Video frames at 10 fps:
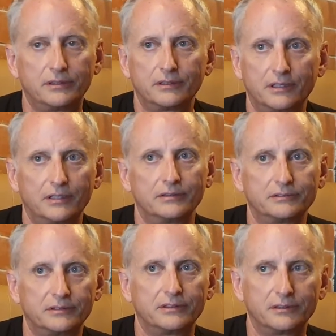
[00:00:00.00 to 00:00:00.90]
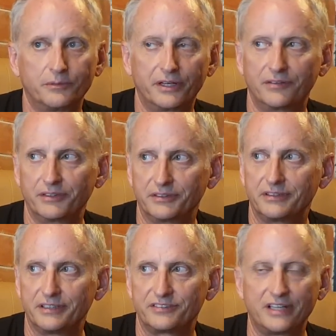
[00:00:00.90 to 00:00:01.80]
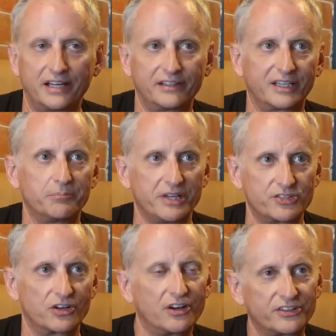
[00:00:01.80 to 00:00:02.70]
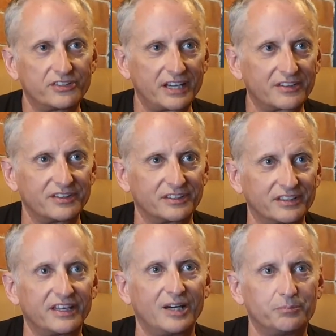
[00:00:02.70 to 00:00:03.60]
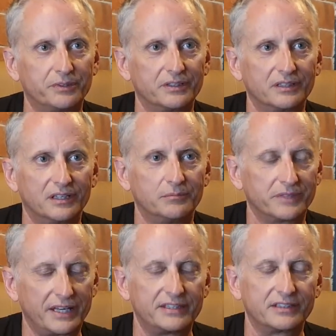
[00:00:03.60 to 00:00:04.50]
Uh, whatever. It's not like a major heart attack or anything like that, but um, I think.